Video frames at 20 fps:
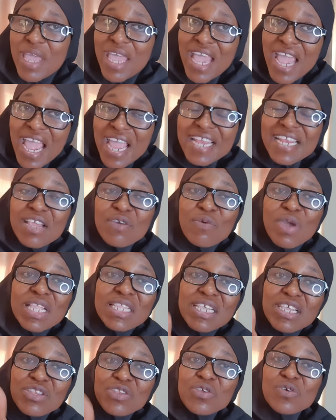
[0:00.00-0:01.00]
But
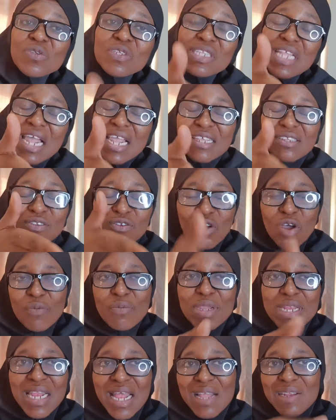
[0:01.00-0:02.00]
anyway, the news that is
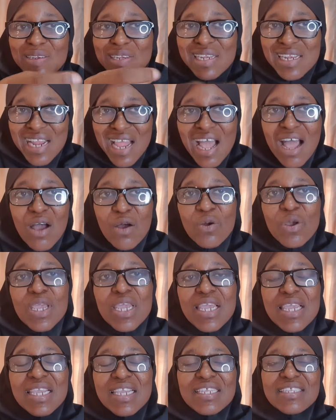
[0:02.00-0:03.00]
coming out now
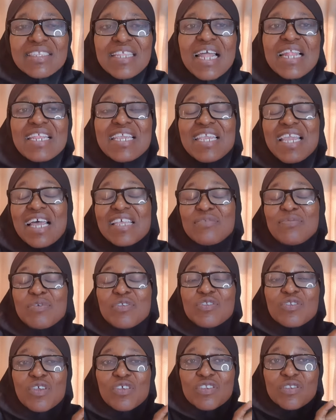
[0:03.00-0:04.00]
is that he has
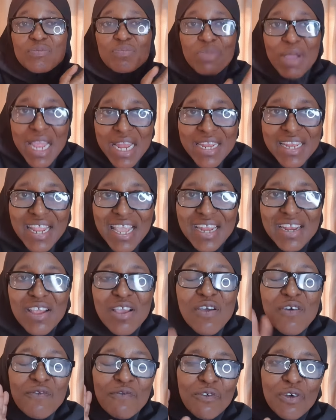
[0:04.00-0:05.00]
been suspended
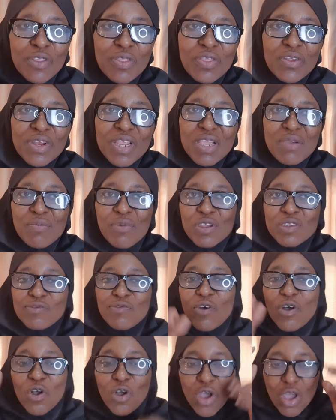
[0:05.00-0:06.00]
for 3 months
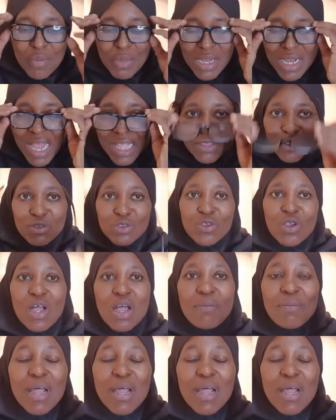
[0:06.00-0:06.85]
for coming out to talk